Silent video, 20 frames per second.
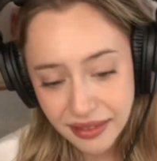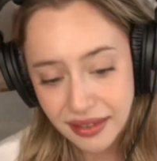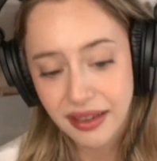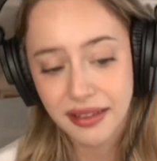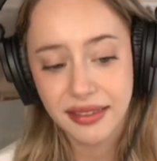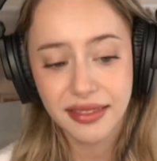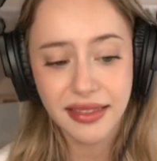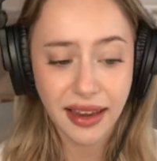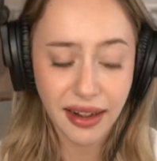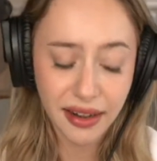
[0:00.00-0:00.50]

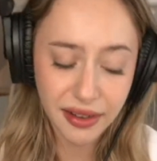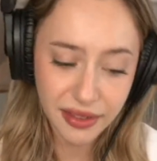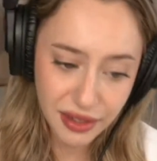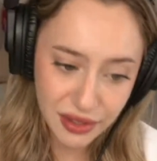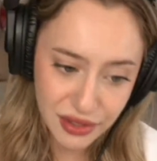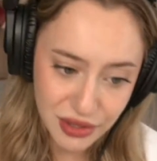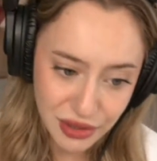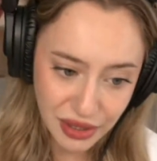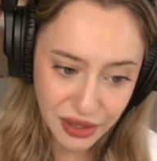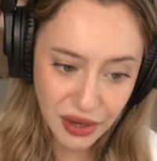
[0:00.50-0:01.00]
there they
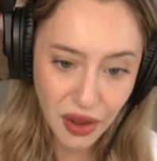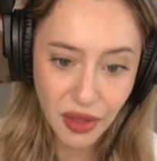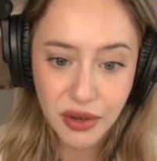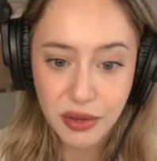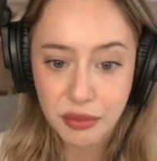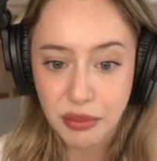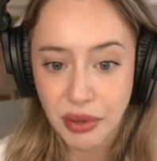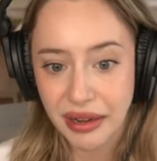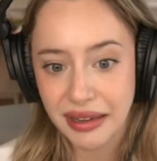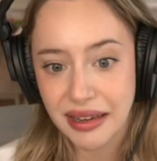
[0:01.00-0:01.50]
took another
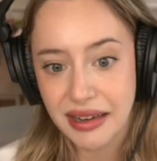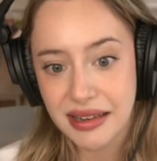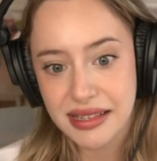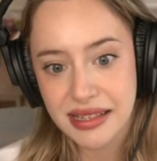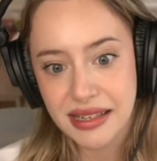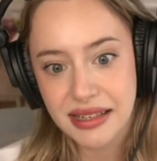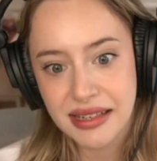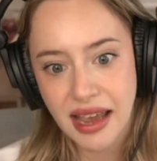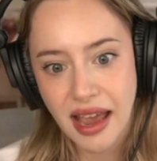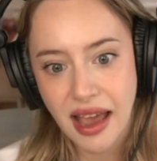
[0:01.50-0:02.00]

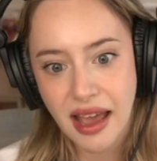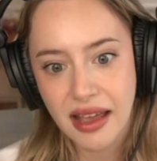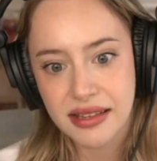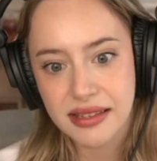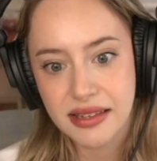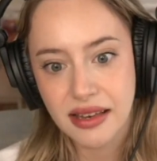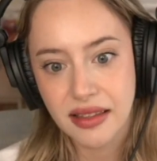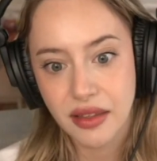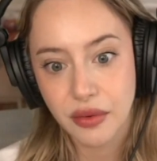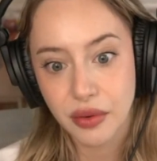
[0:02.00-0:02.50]
pregnancy
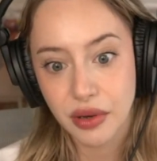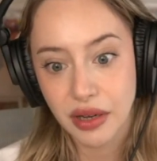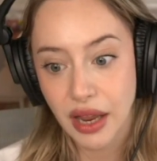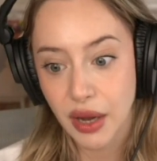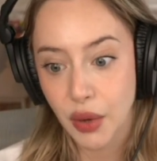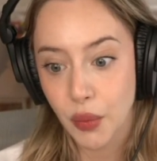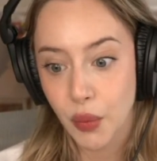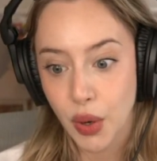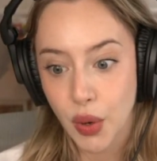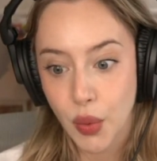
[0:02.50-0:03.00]
test, and they were
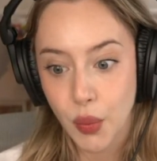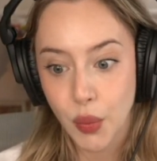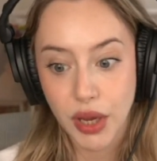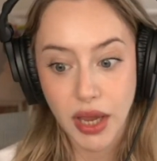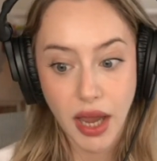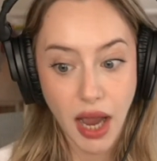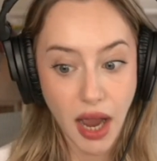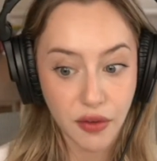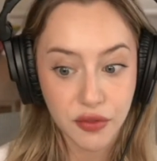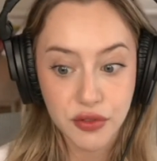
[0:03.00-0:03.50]
like, well, we
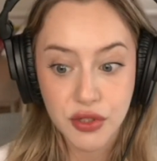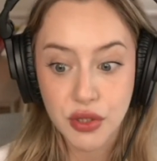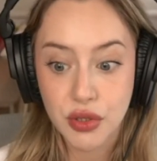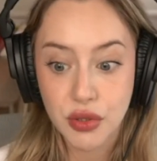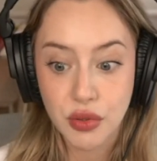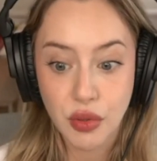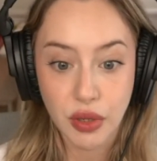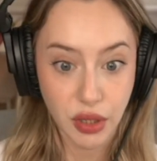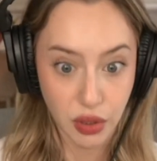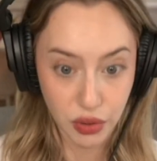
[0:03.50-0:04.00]
have to
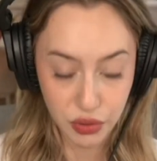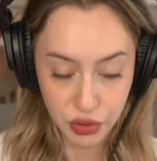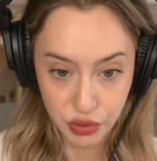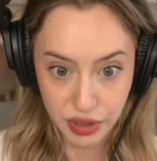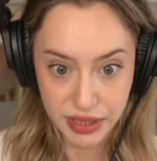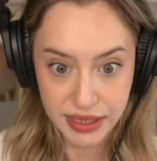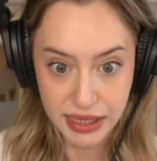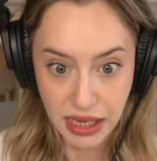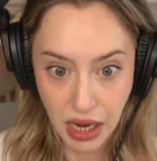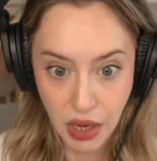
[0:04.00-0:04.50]
do an
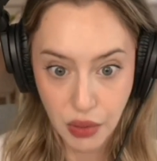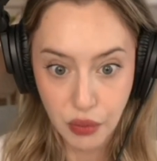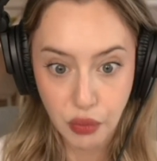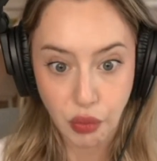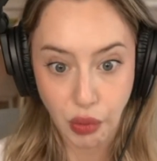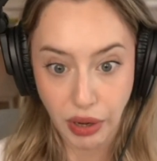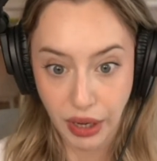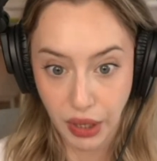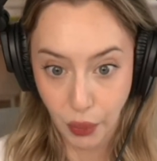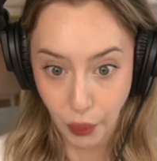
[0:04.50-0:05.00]
ultrasound
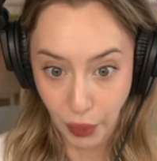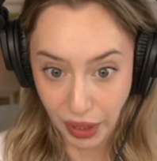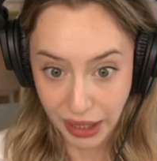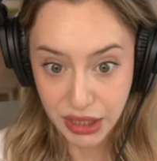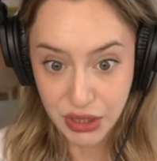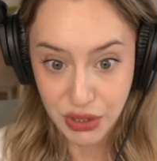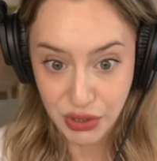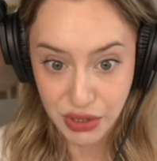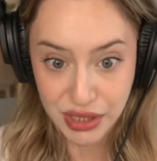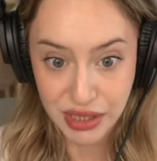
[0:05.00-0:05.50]
right away
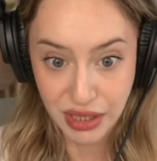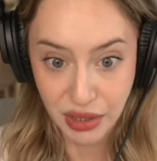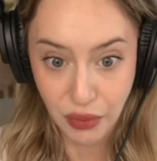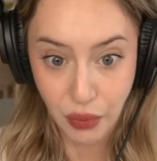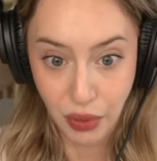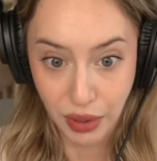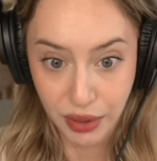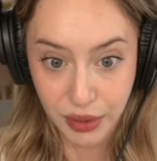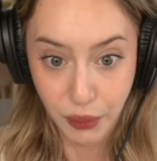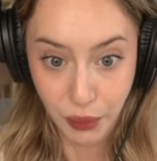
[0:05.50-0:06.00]
to see
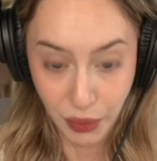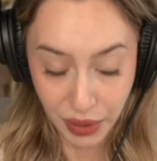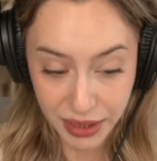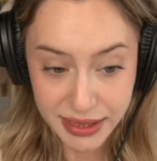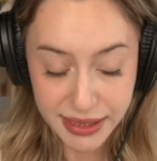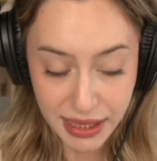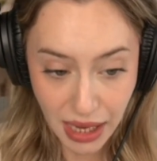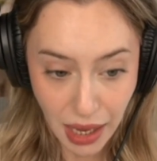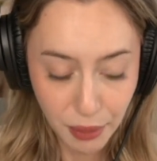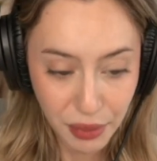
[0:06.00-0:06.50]
what is
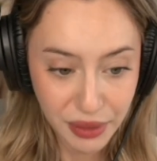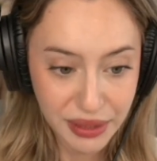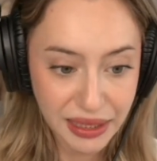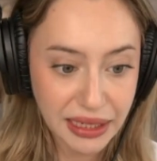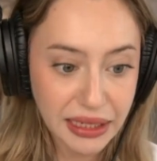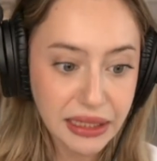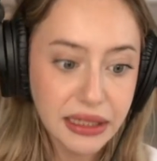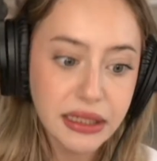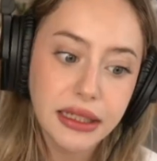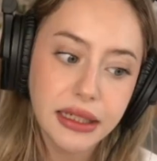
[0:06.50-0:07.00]

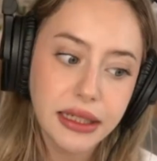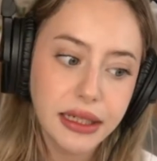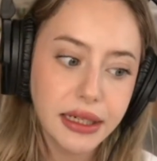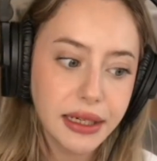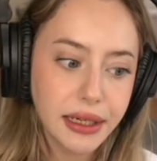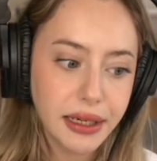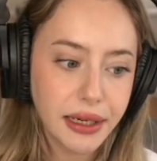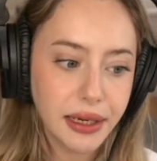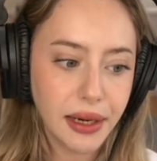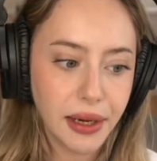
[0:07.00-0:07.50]
happening.
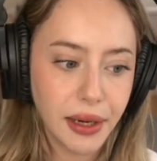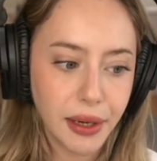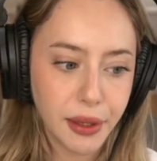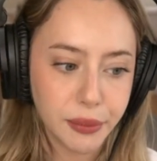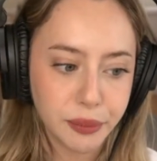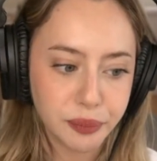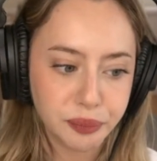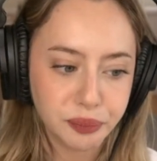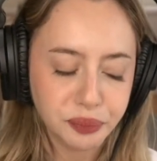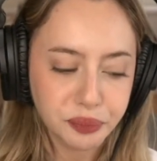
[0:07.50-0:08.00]

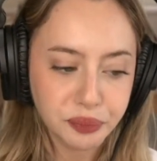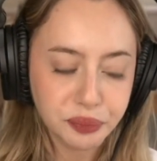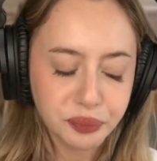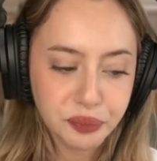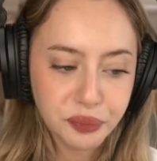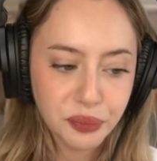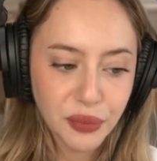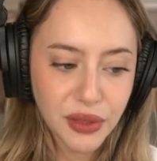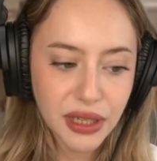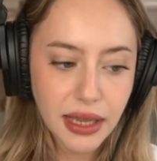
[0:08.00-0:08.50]
And
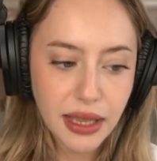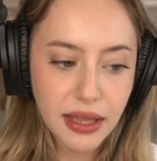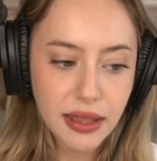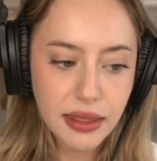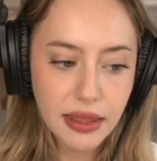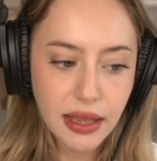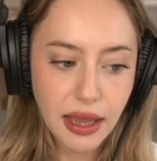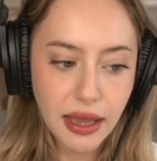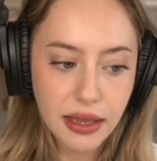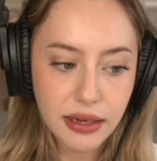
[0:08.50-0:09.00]

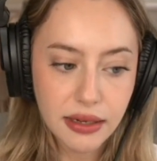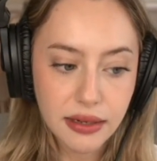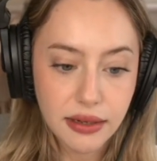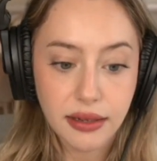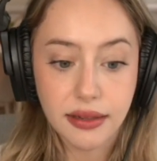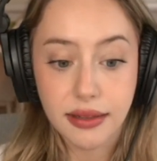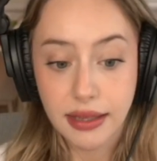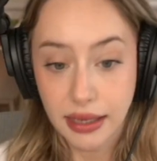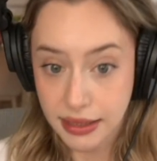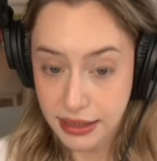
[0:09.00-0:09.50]
then
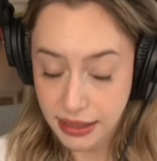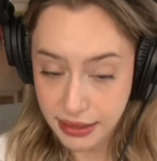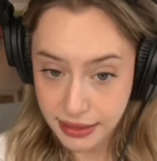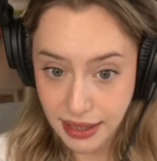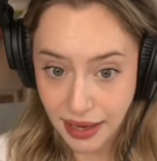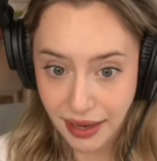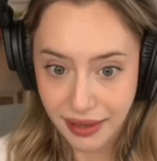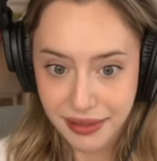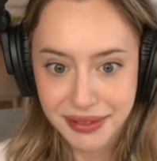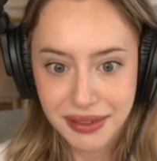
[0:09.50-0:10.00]
they did
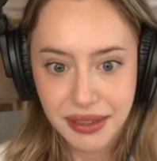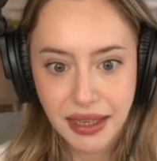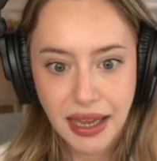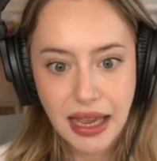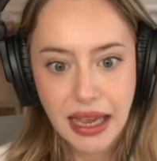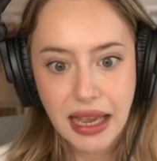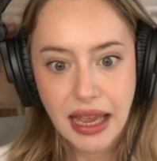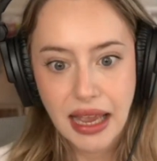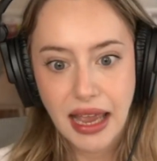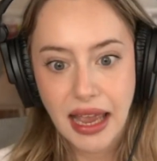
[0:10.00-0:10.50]
that.
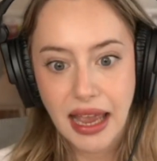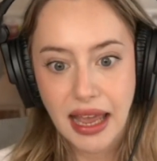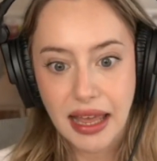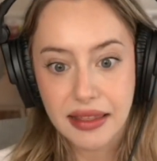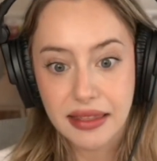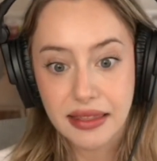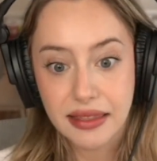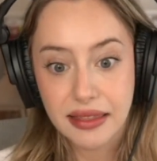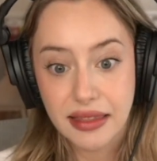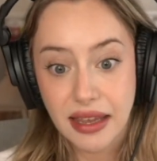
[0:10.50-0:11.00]

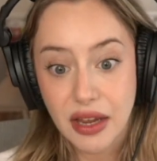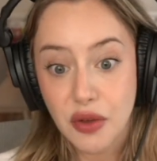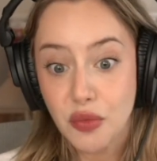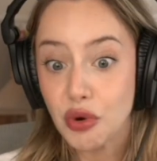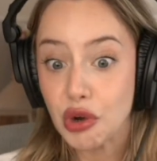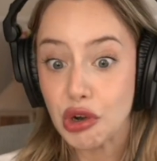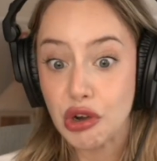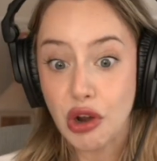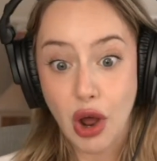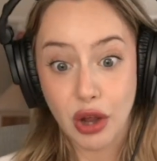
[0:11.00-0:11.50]
And they
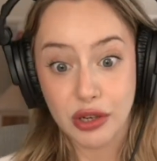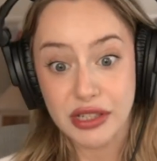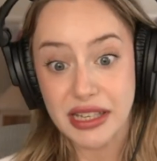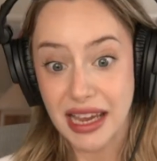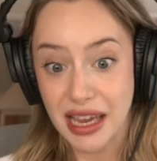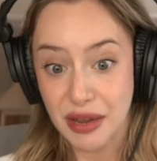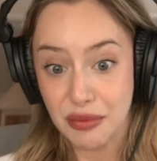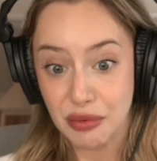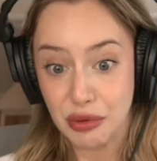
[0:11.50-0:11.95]
were not able